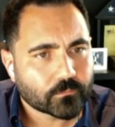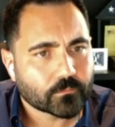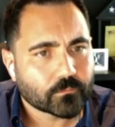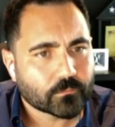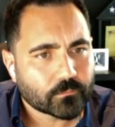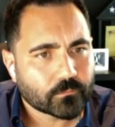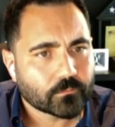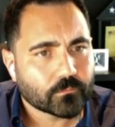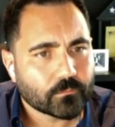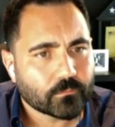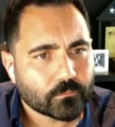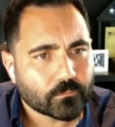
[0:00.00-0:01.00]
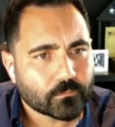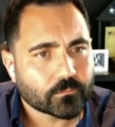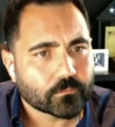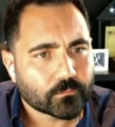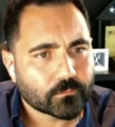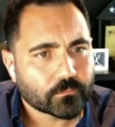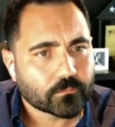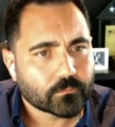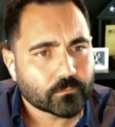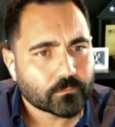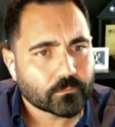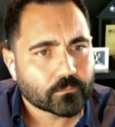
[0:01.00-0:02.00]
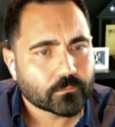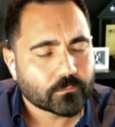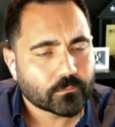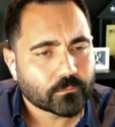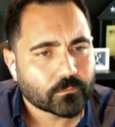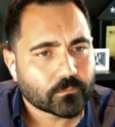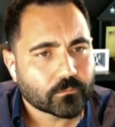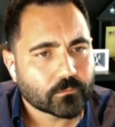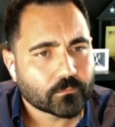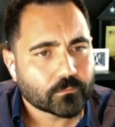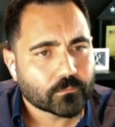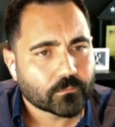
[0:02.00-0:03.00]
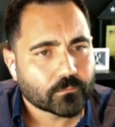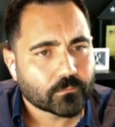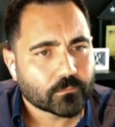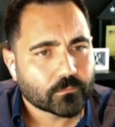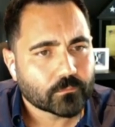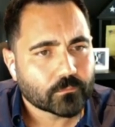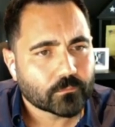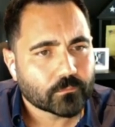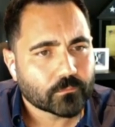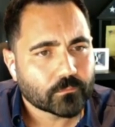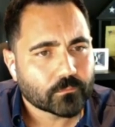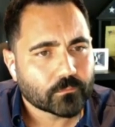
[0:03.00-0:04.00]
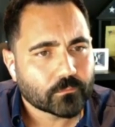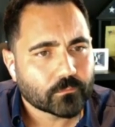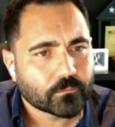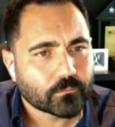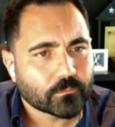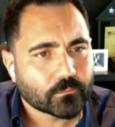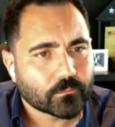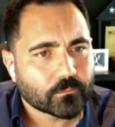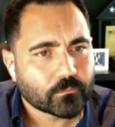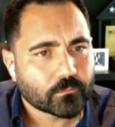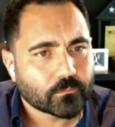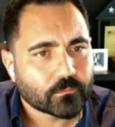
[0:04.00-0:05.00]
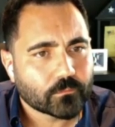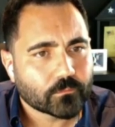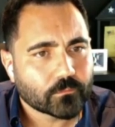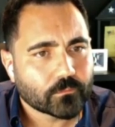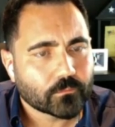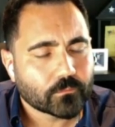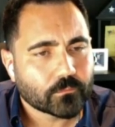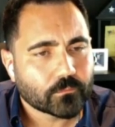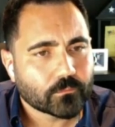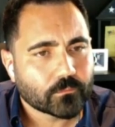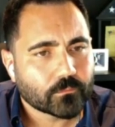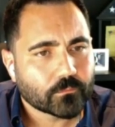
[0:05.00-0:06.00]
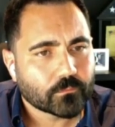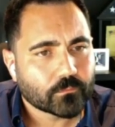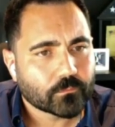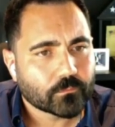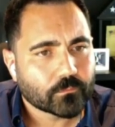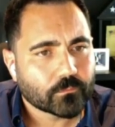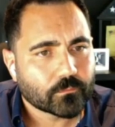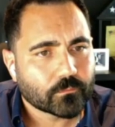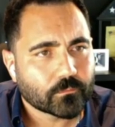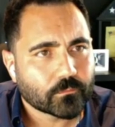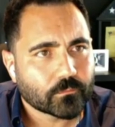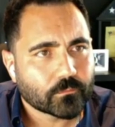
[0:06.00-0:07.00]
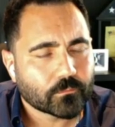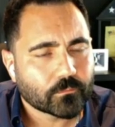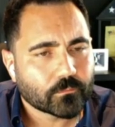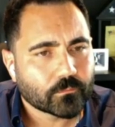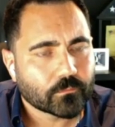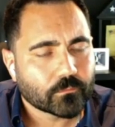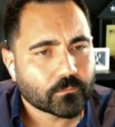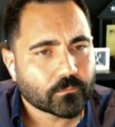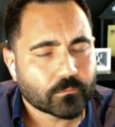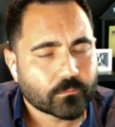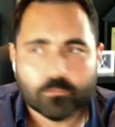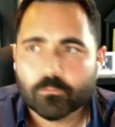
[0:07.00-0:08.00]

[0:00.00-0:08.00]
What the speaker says: [no speech]